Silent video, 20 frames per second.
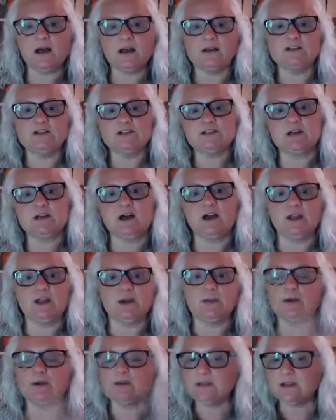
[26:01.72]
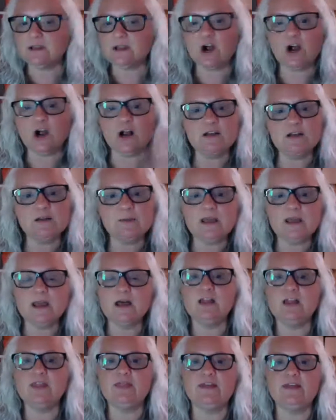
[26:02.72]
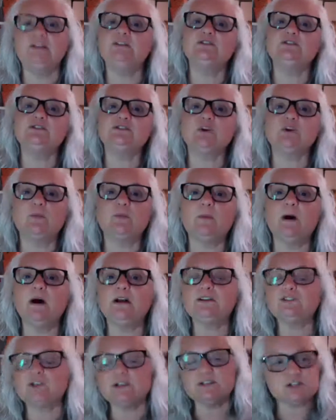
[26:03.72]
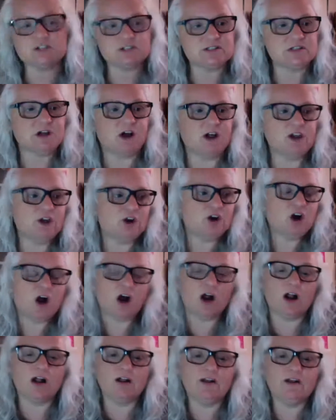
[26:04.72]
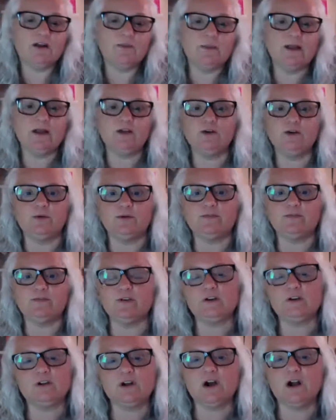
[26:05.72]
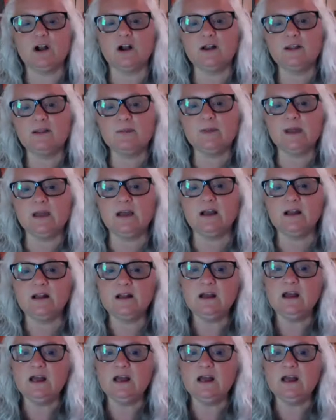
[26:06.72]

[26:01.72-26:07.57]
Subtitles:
I just got your birthday card in the mail. Thank you so much. I just got your card in the mail, your referral card in the mail.